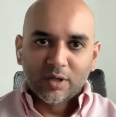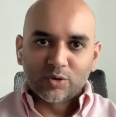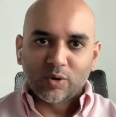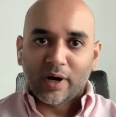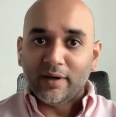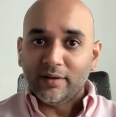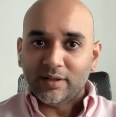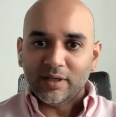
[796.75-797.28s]

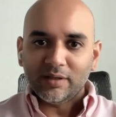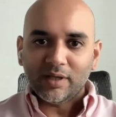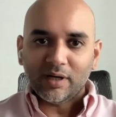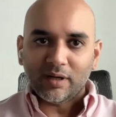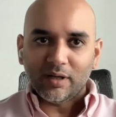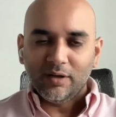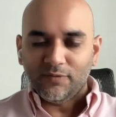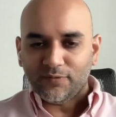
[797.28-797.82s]
So I think
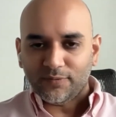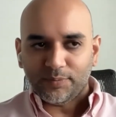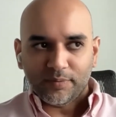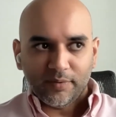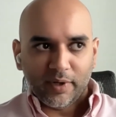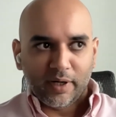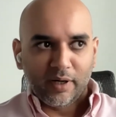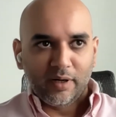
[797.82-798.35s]
that if
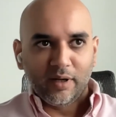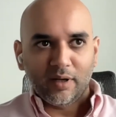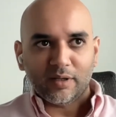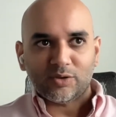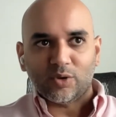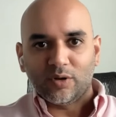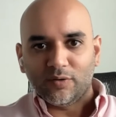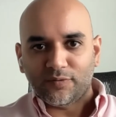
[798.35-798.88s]

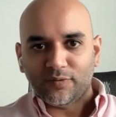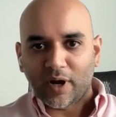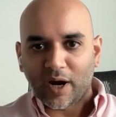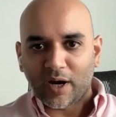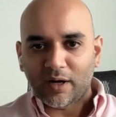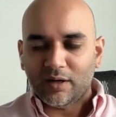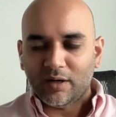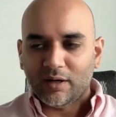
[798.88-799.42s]
India sort of
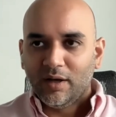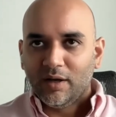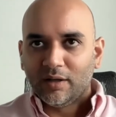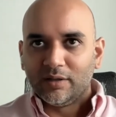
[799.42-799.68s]
had